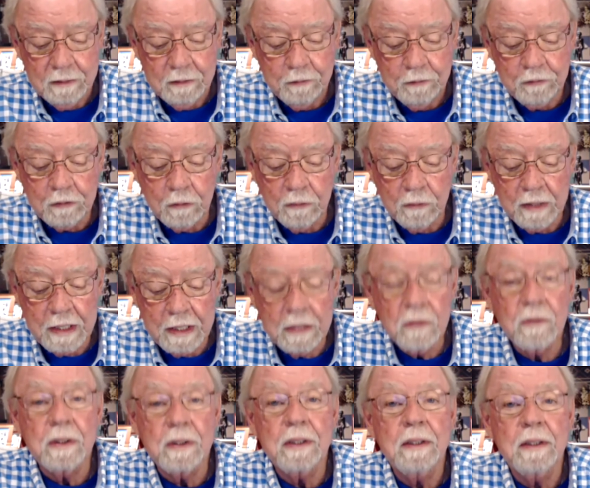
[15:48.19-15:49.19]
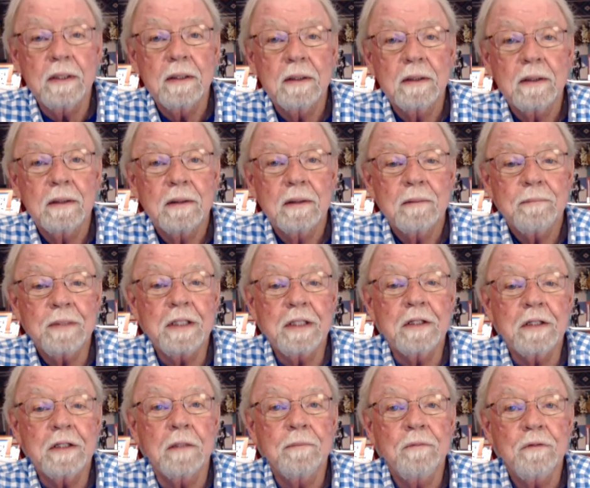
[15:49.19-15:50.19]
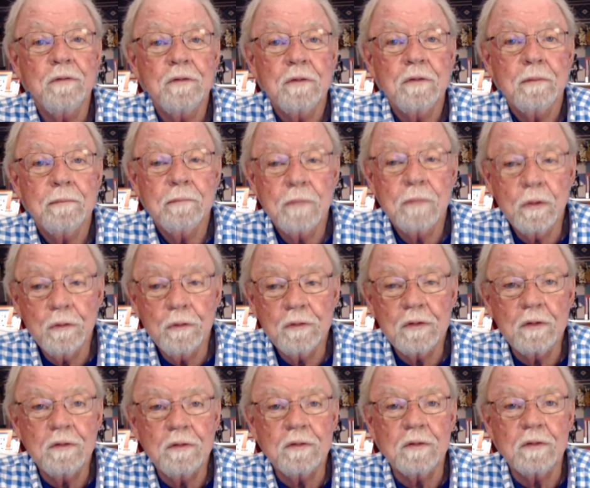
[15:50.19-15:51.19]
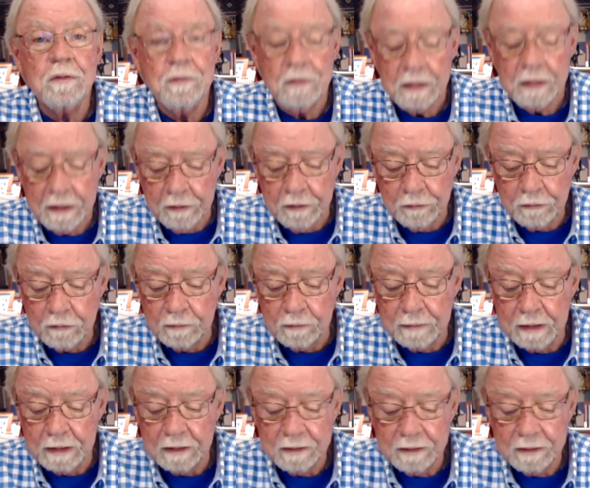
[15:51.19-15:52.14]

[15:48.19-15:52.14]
so Aaron becomes Moses's instrument.